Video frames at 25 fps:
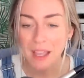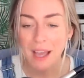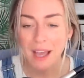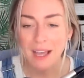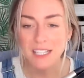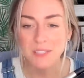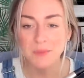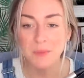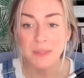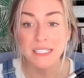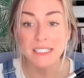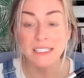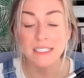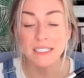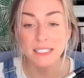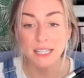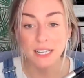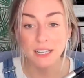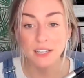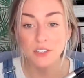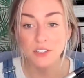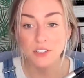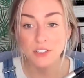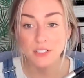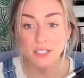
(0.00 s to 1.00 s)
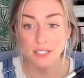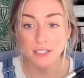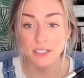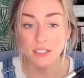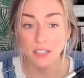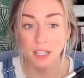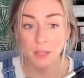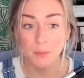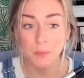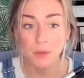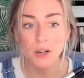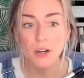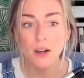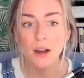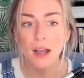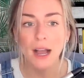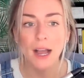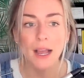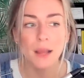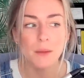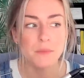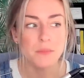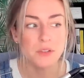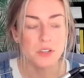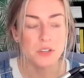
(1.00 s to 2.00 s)
As my standard disclaimer,
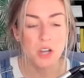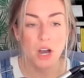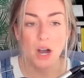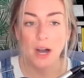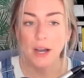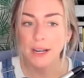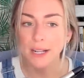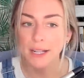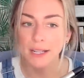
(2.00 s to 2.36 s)
I'm not